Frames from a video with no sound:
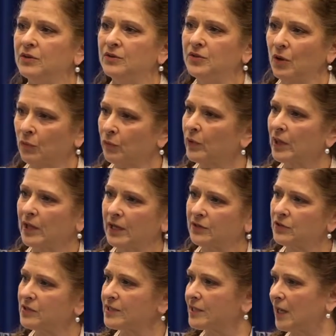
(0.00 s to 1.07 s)
don't really
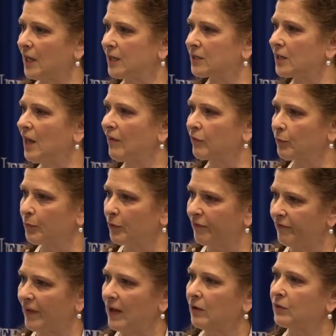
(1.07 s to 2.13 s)
understand and have a
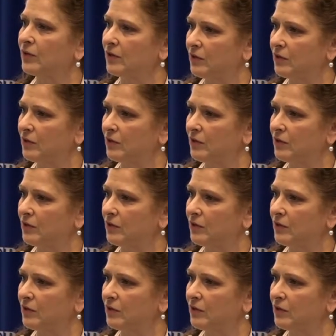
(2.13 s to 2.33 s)
profound